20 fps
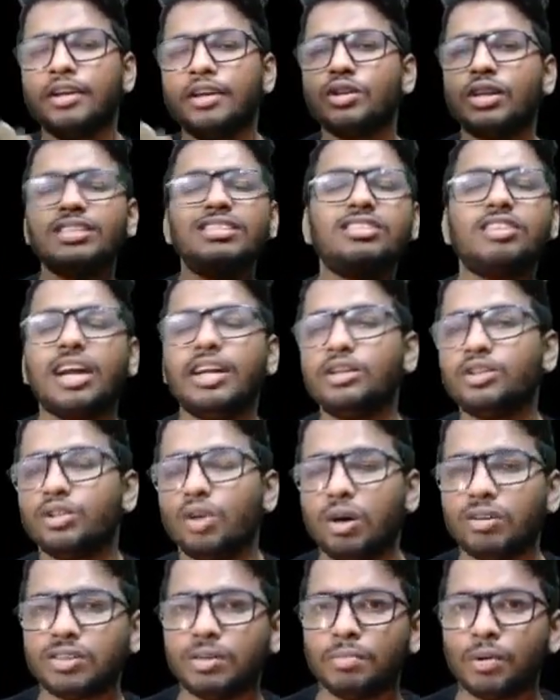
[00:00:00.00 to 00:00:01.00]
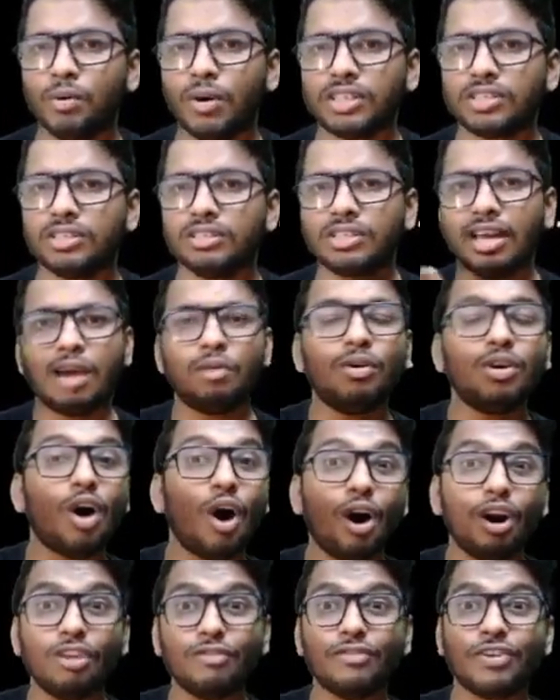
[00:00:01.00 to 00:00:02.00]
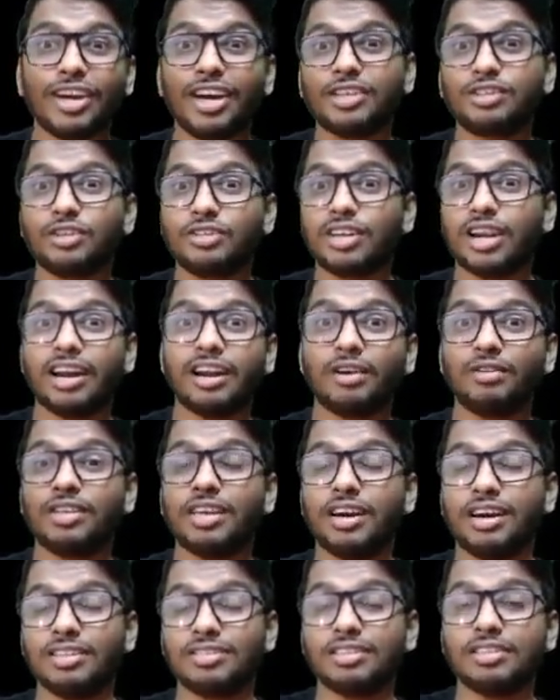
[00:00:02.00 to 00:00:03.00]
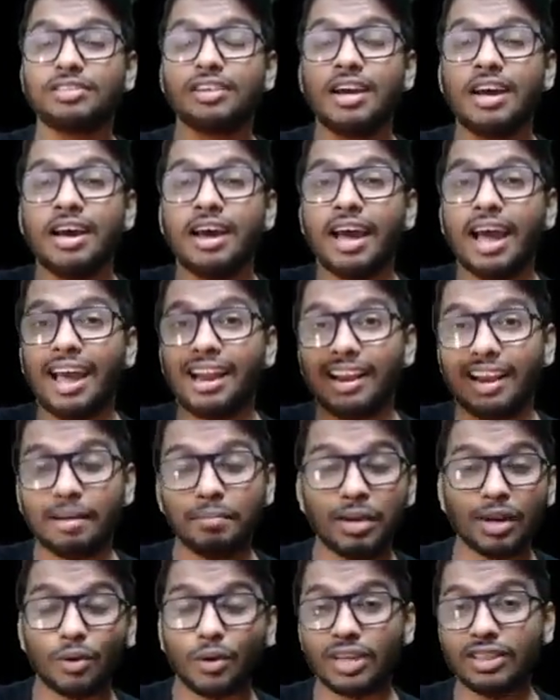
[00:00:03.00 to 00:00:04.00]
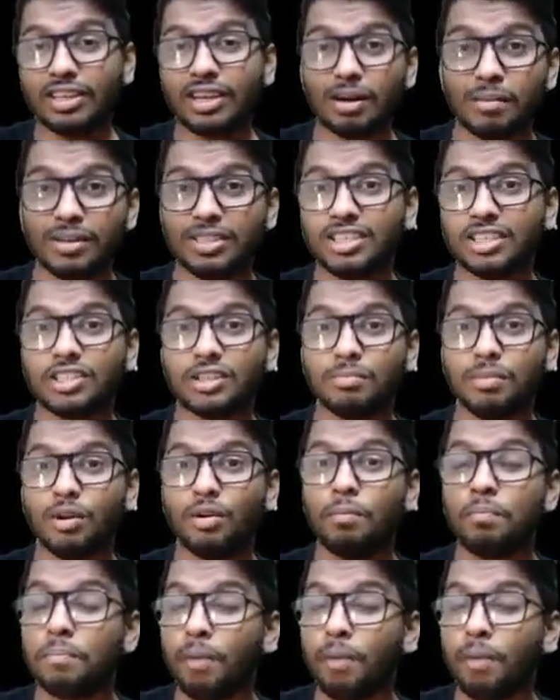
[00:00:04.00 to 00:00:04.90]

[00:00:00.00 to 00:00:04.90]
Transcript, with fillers: So let's try to solve some questions. I want all of you guys to try out the answers and let me know in the comment section below.